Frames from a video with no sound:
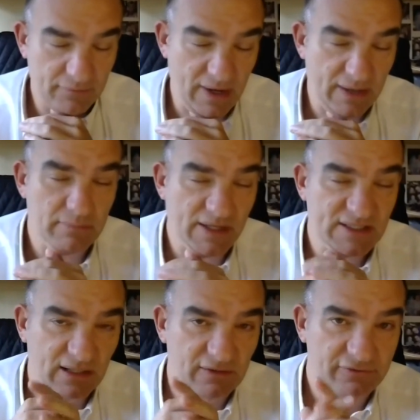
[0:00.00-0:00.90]
ran
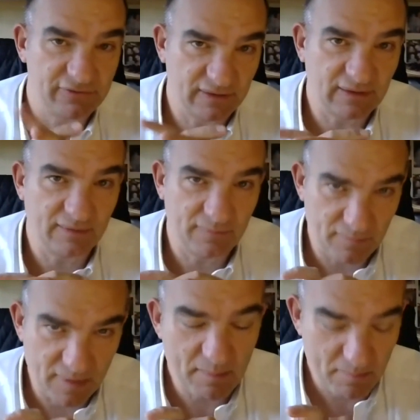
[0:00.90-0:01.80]
myself
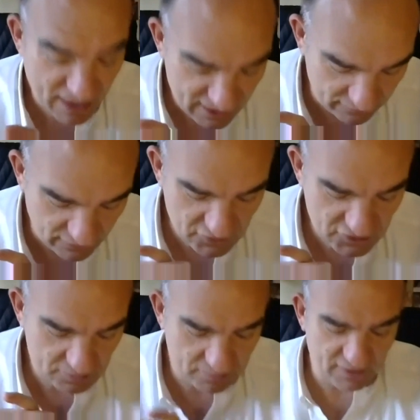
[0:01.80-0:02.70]
many of
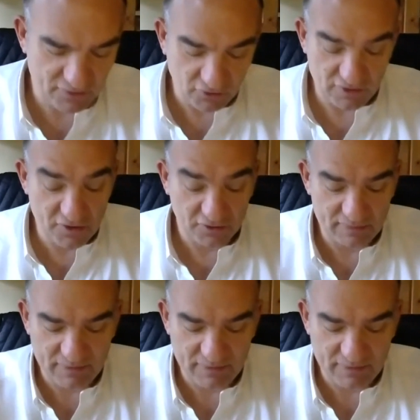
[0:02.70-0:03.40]
those, but not the